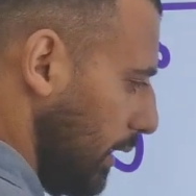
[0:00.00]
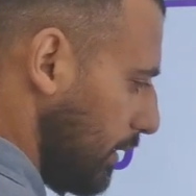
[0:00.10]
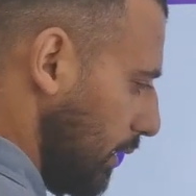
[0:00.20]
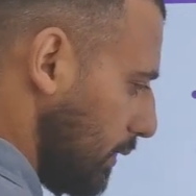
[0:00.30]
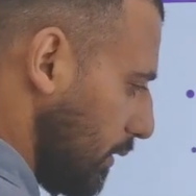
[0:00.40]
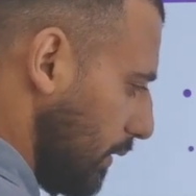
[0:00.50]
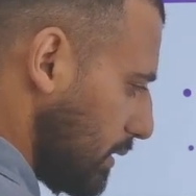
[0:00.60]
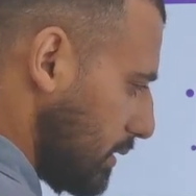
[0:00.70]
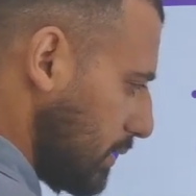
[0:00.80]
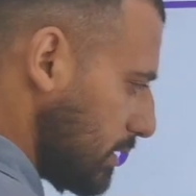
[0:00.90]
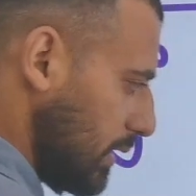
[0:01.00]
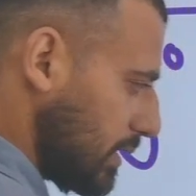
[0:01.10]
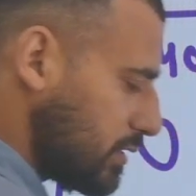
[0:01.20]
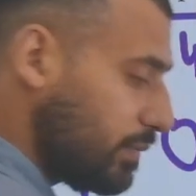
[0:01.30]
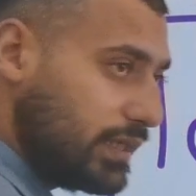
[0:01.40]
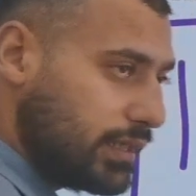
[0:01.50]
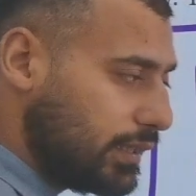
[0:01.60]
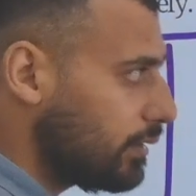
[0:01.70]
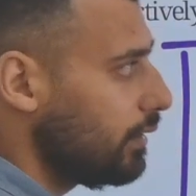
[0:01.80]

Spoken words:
the other one is this. They're symmetric.